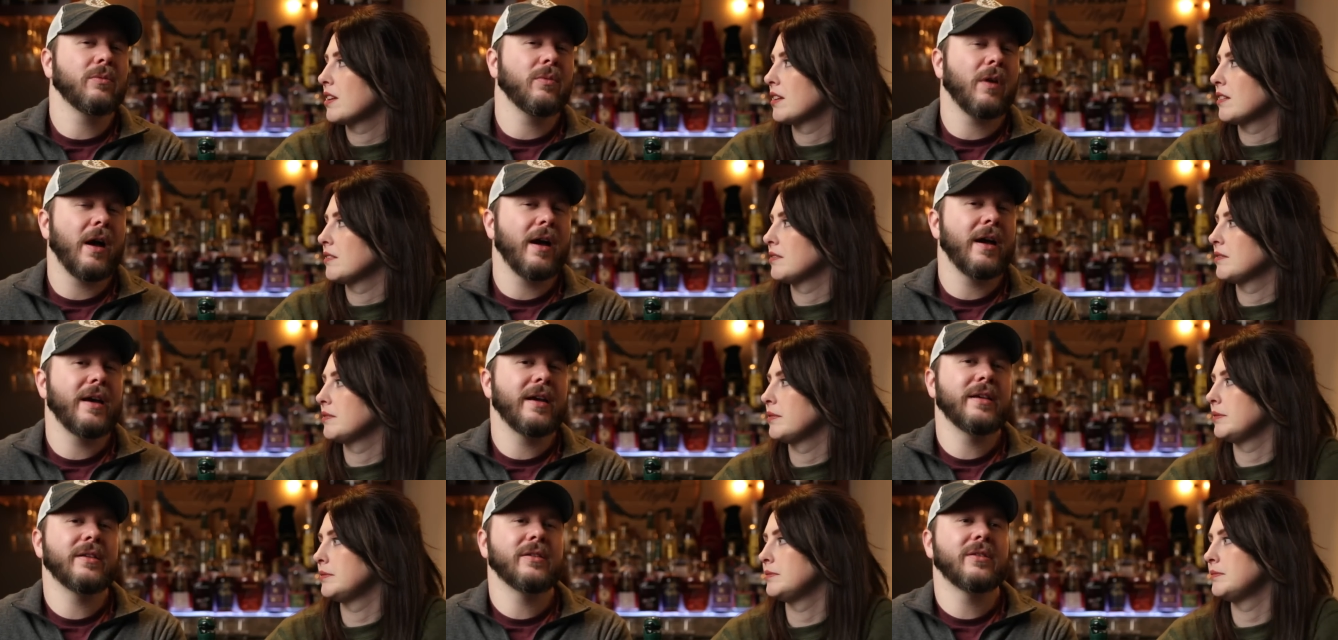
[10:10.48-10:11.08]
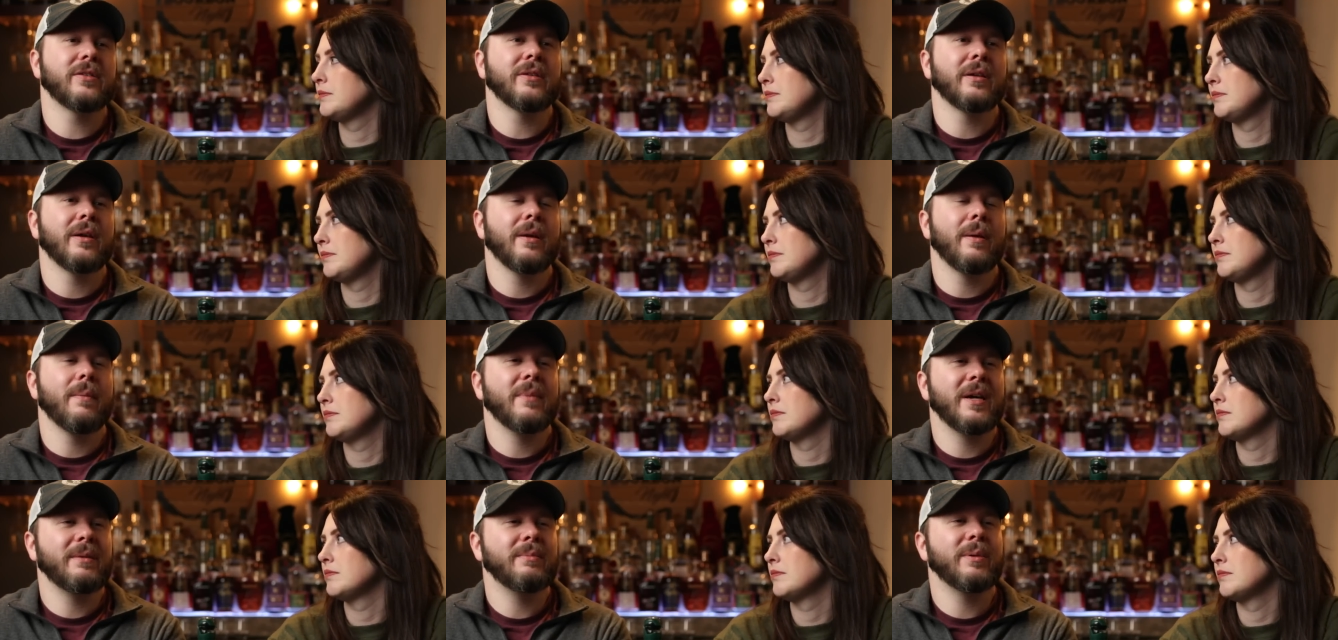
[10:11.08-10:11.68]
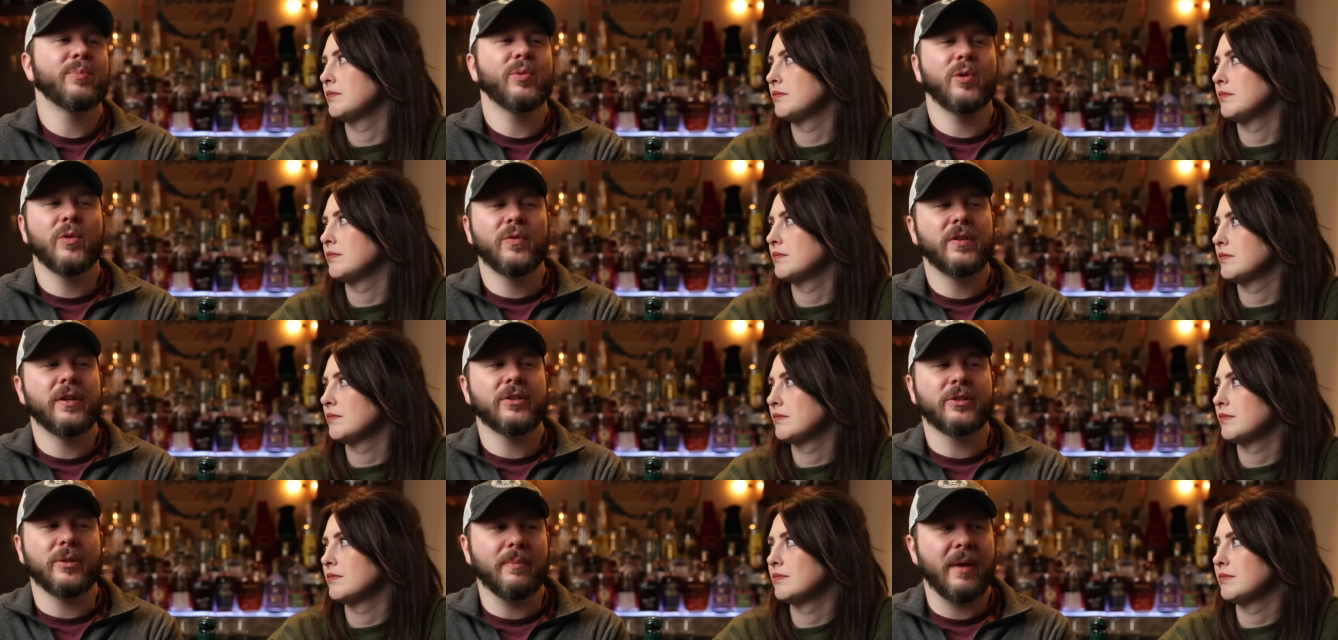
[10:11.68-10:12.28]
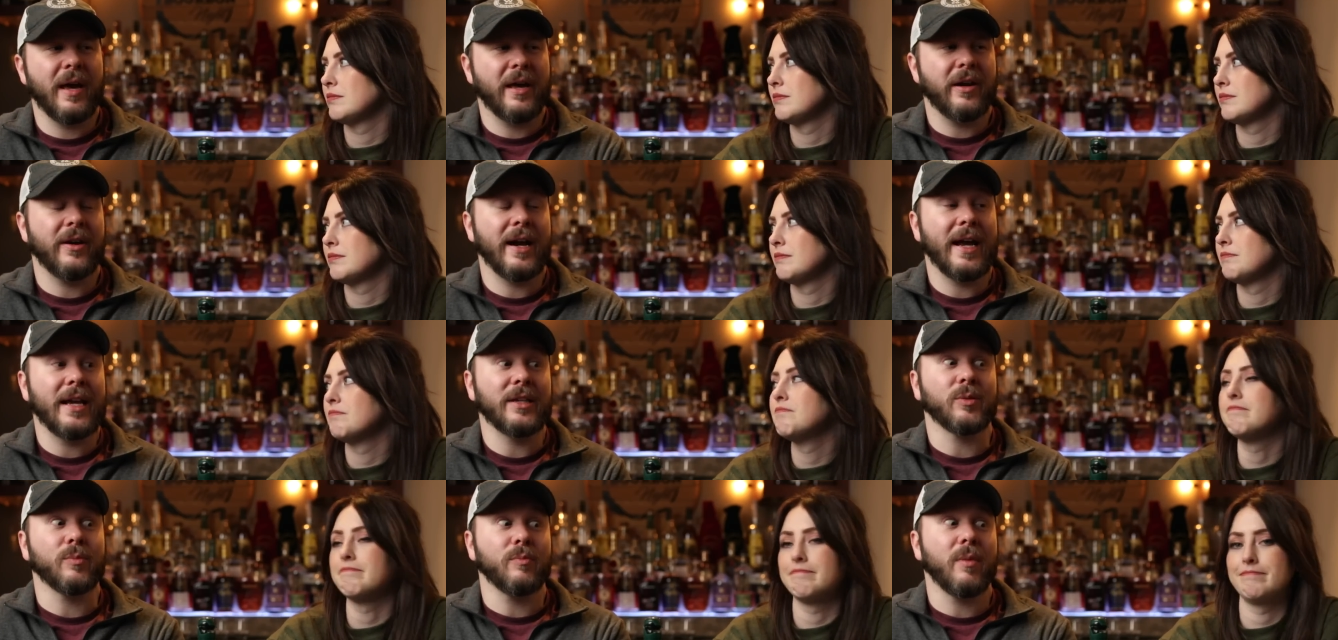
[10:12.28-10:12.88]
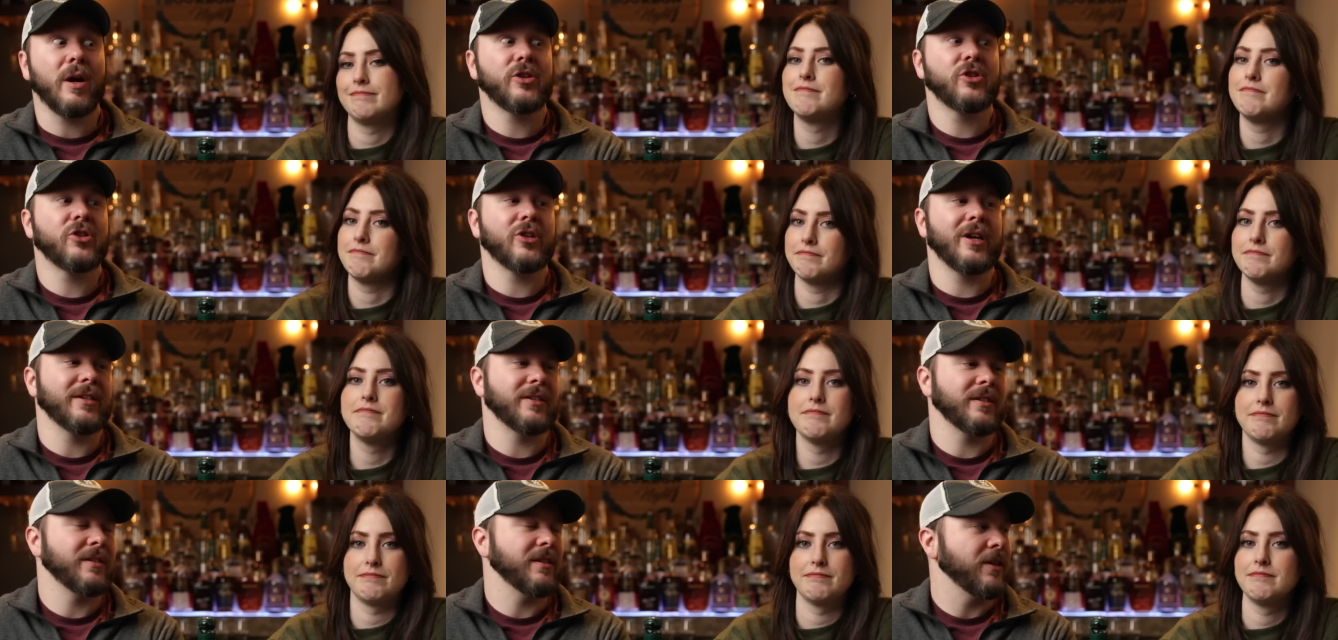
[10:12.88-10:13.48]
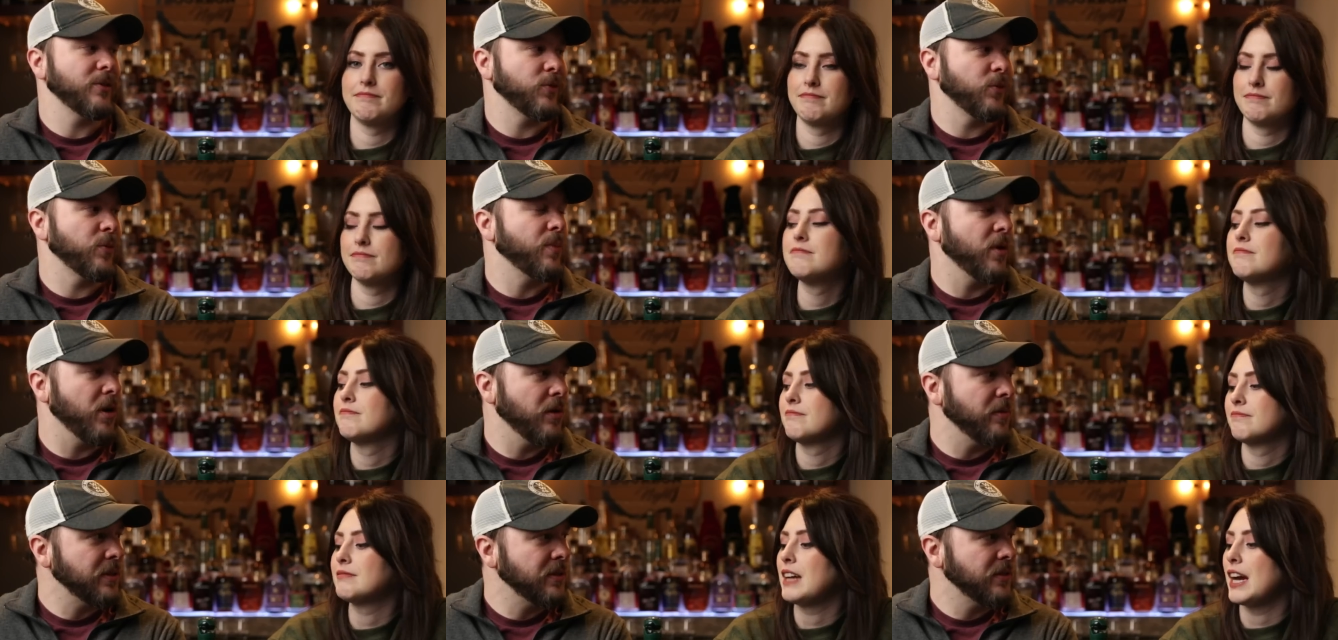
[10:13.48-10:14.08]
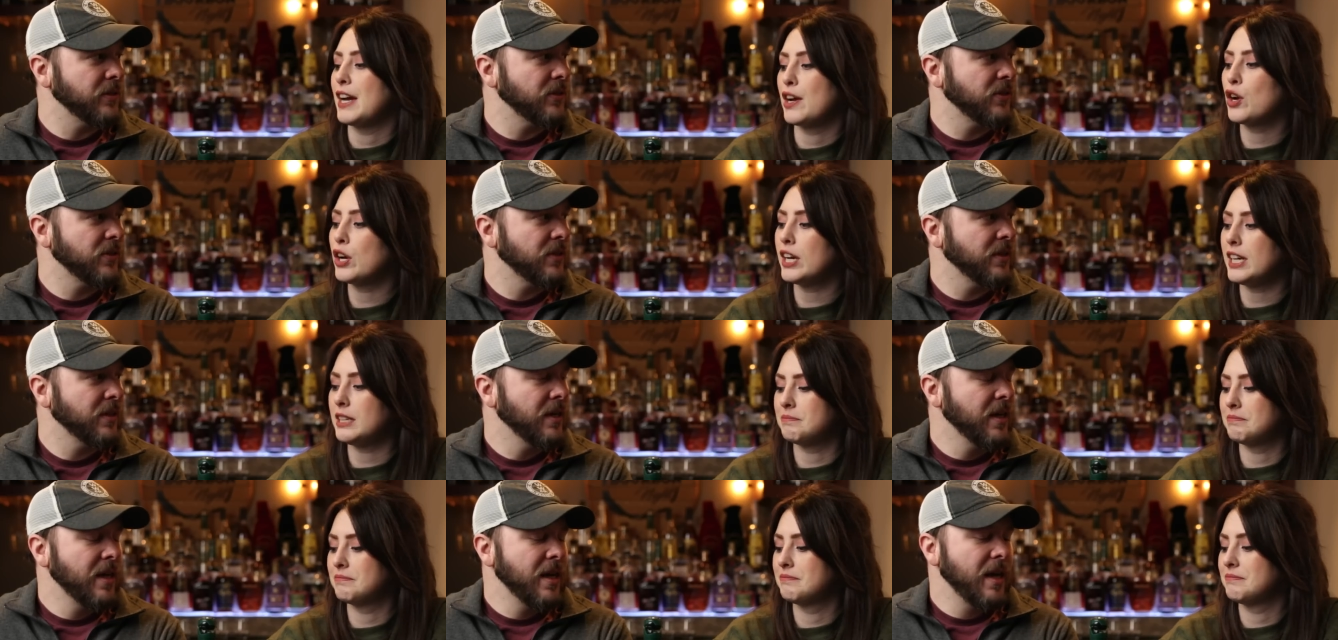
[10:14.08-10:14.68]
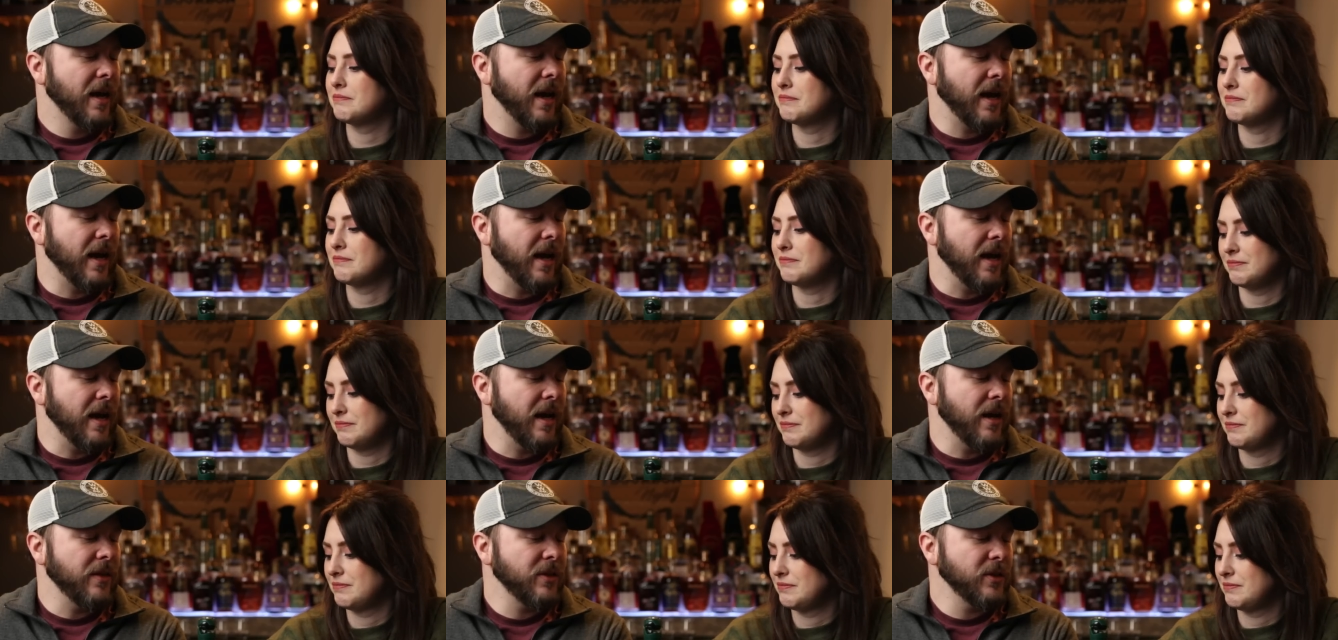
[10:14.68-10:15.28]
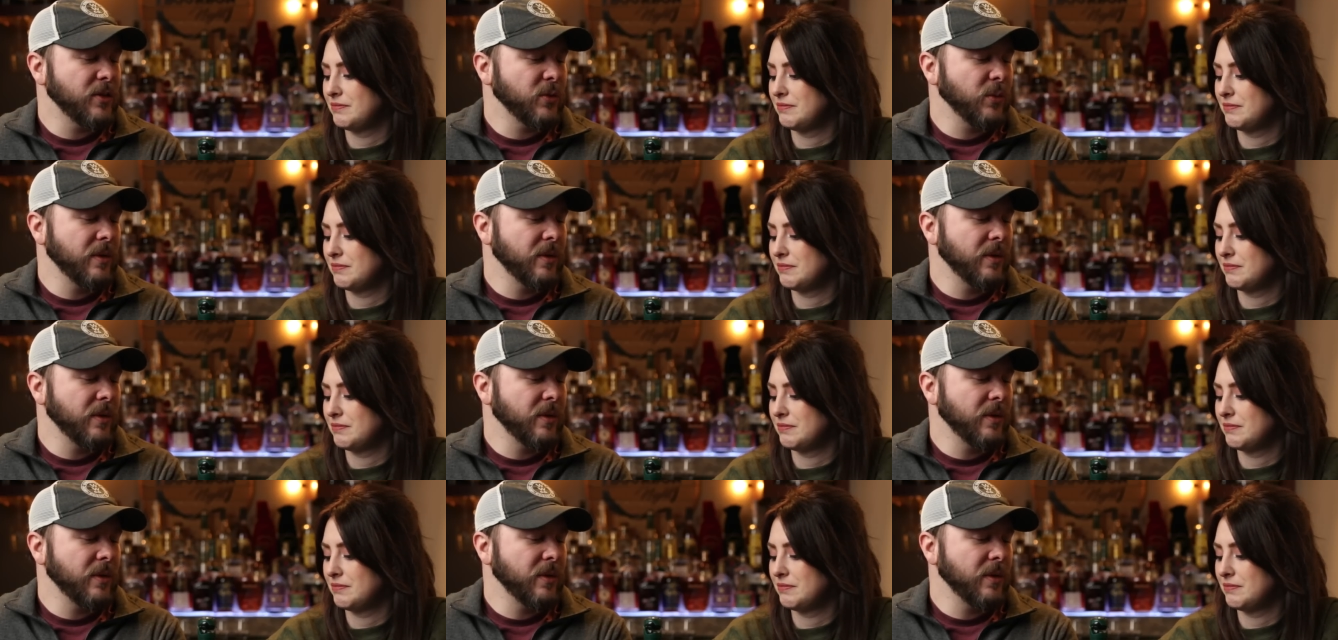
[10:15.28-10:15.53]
Speaker 1: to ryes maybe proof doesn't matter as much as it does with bourbons. I agree. Uh, this